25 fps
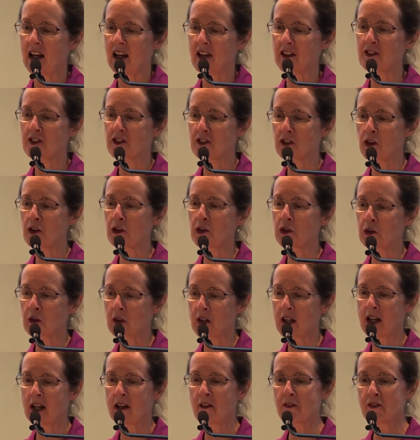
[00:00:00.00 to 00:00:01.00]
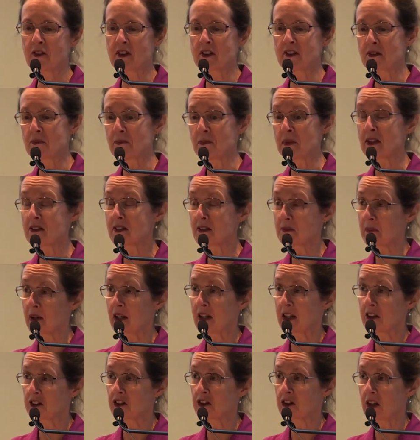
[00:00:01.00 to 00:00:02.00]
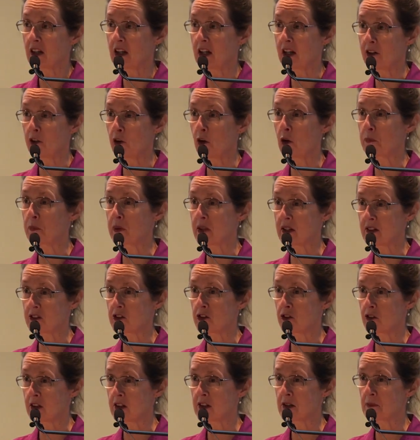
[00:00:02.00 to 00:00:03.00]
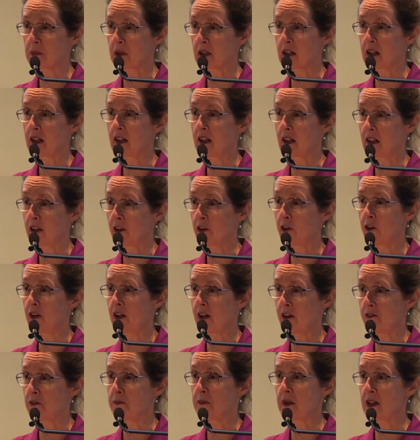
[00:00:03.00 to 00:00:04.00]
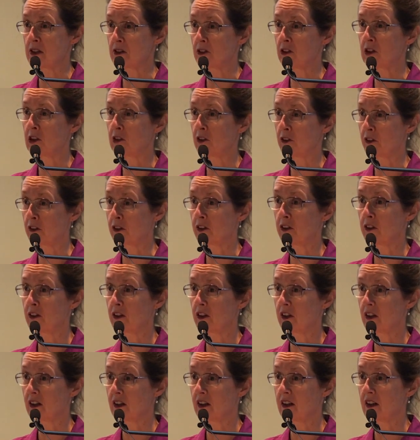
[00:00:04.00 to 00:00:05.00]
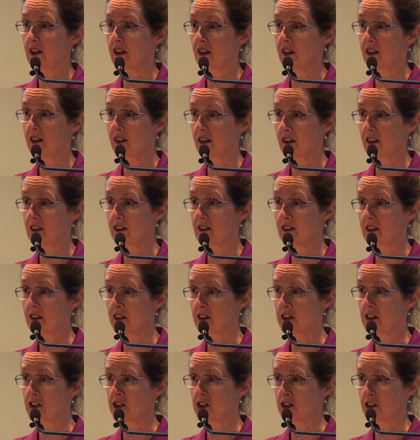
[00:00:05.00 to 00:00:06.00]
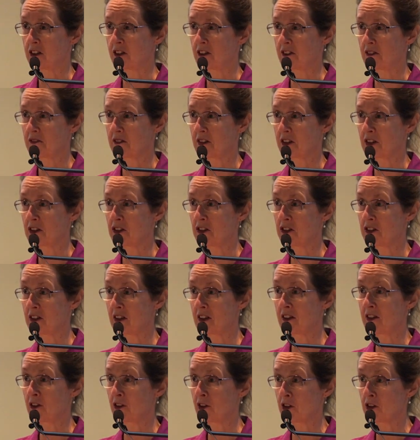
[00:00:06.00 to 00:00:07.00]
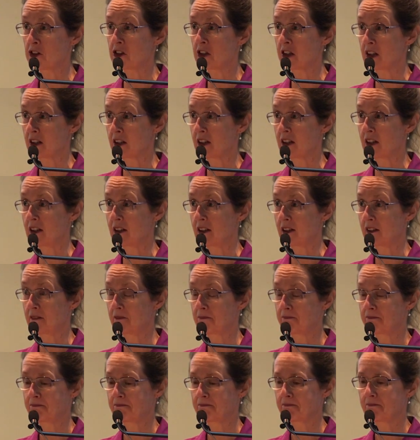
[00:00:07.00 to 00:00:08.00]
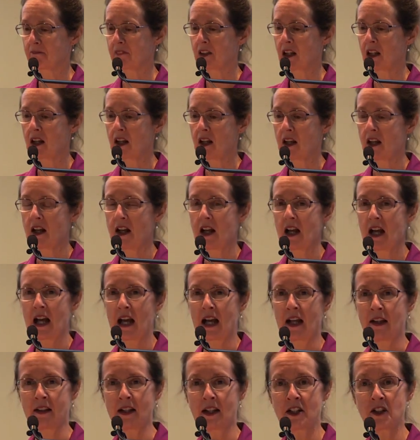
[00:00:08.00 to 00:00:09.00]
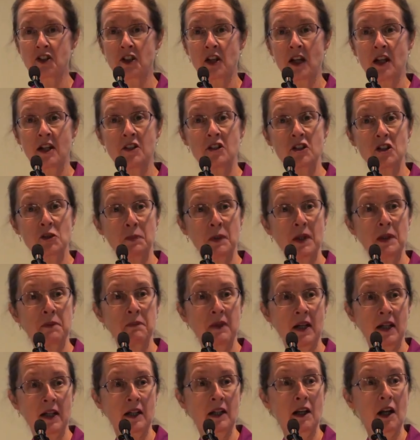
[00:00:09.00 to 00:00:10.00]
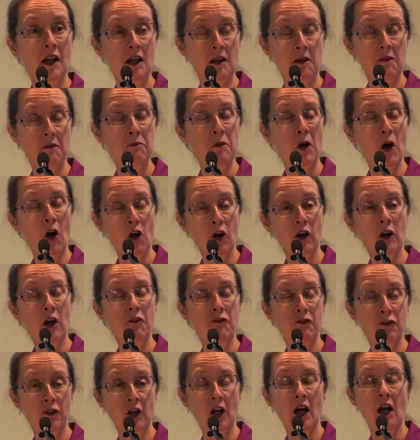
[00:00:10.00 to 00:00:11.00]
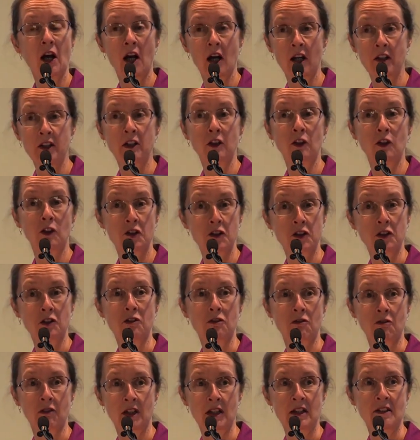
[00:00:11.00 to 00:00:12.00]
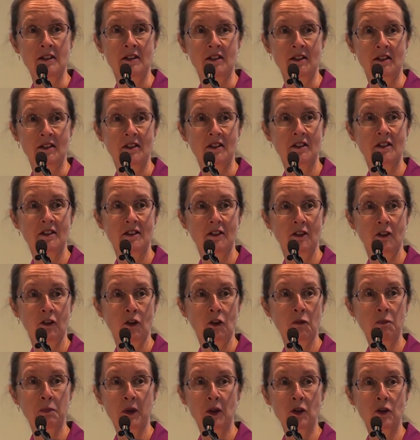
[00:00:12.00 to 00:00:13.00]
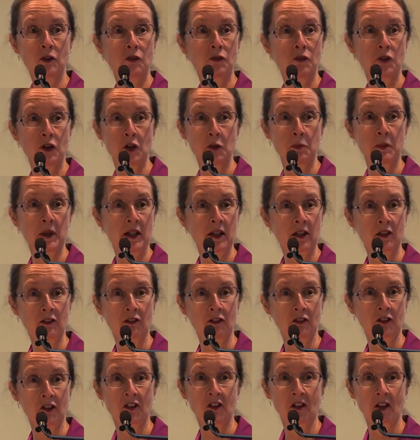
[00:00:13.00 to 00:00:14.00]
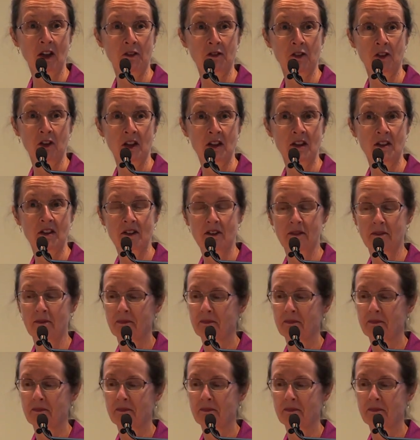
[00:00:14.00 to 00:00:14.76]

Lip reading: So you could have this mismatch and not be distressed by it and not have a mental health condition. Can you see the logic there? And that change has been made for ideological reasons, not because of new medical discoveries.